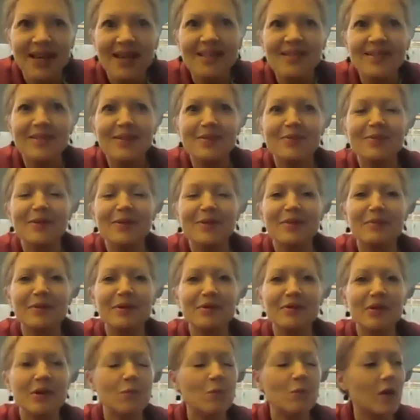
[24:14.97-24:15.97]
So somebody
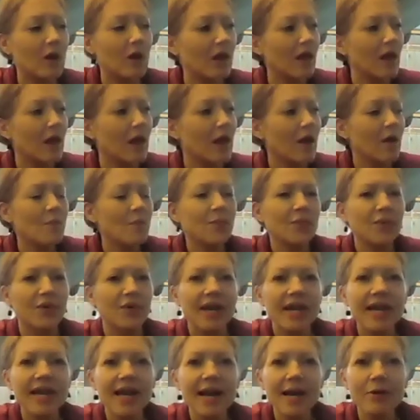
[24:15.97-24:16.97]
was like, well,
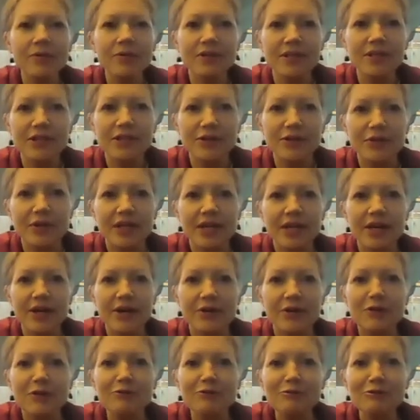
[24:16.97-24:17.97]
Breakout
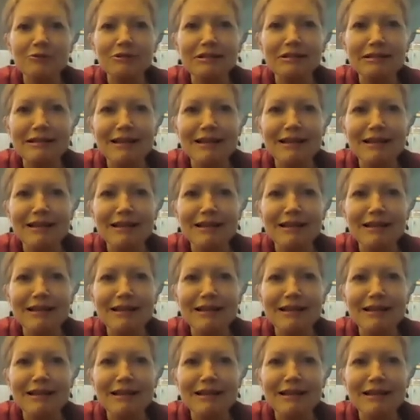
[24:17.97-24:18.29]
Studios.